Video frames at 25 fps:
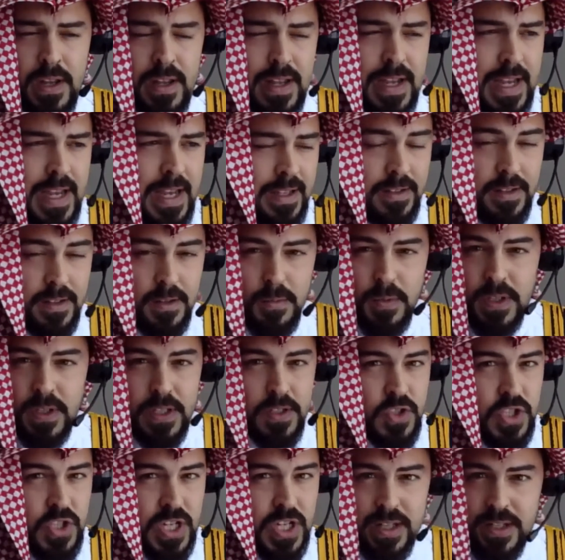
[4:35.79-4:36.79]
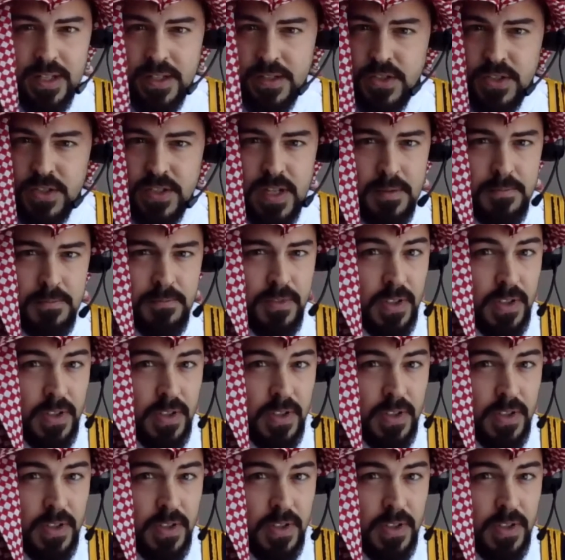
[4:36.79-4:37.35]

and really challenge them